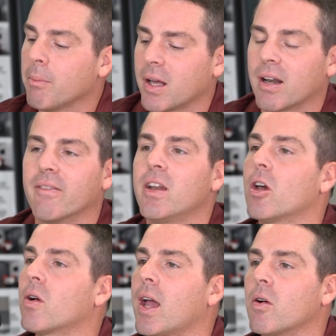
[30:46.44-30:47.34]
playing a
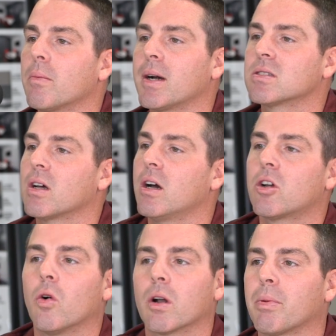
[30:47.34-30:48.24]
video game with my son,
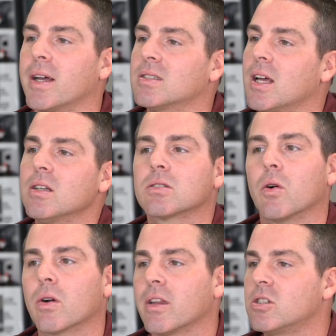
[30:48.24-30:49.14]
going and playing tennis,
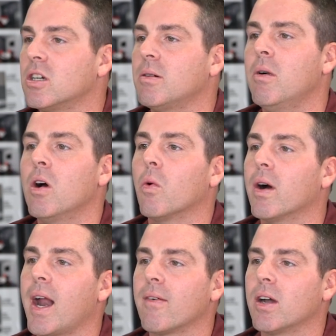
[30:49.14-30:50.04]
going to the gym,
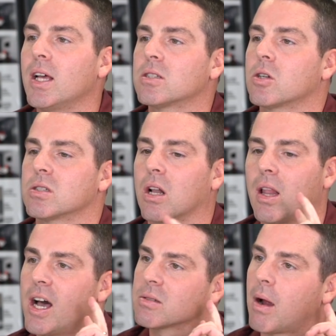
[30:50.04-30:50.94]
whatever it is, because it
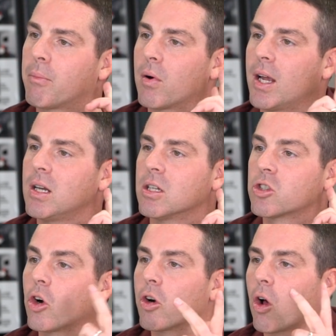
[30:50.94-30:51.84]
allows my brain to
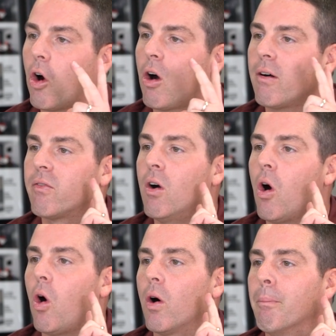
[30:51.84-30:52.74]
turn off
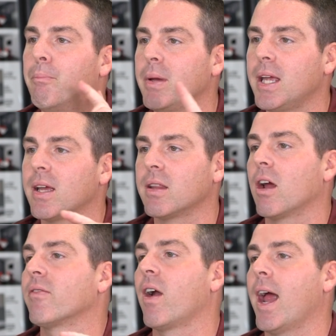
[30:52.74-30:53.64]
on being
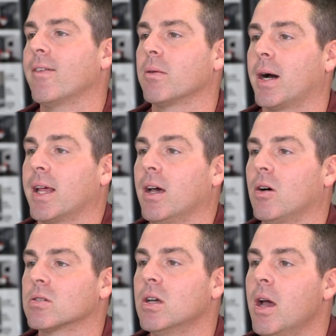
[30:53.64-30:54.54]
there for everybody
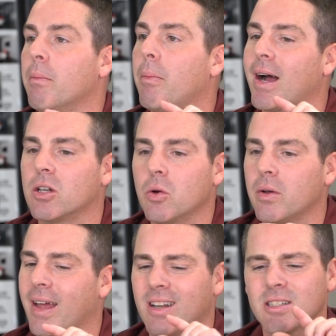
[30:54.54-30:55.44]
else. But by doing
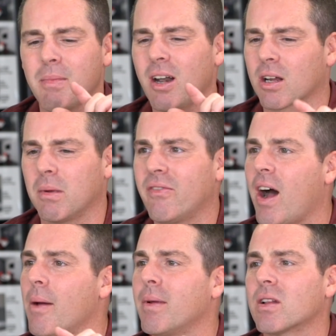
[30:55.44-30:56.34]
that, it doesn't matter. It can be
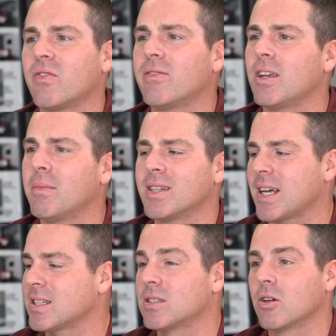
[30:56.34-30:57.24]
5 minutes, 15 minutes.
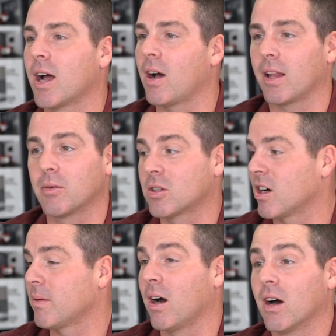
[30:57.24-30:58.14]
I still got, like we
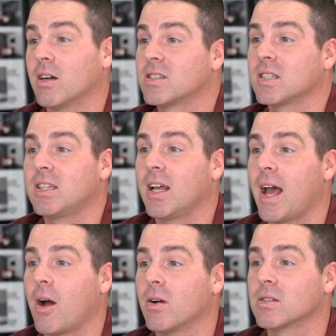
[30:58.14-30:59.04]
talked about, 168
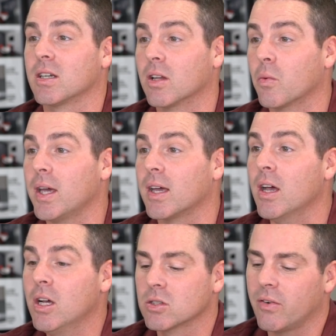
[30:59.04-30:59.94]
hours in the week.
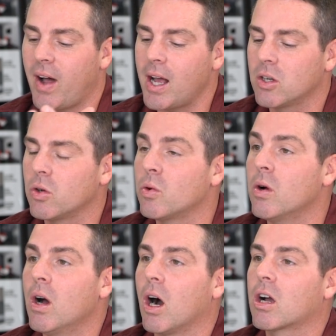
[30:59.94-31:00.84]
So if I do
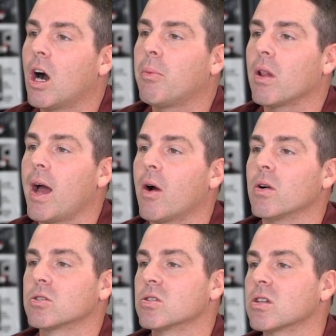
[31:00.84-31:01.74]
a couple
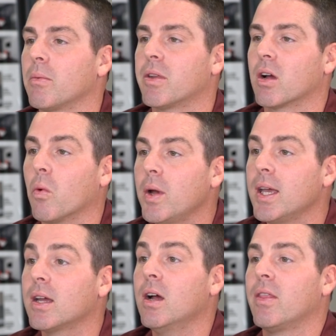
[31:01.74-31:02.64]
hours or something a
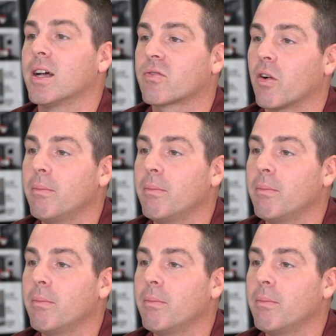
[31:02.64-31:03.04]
week that's for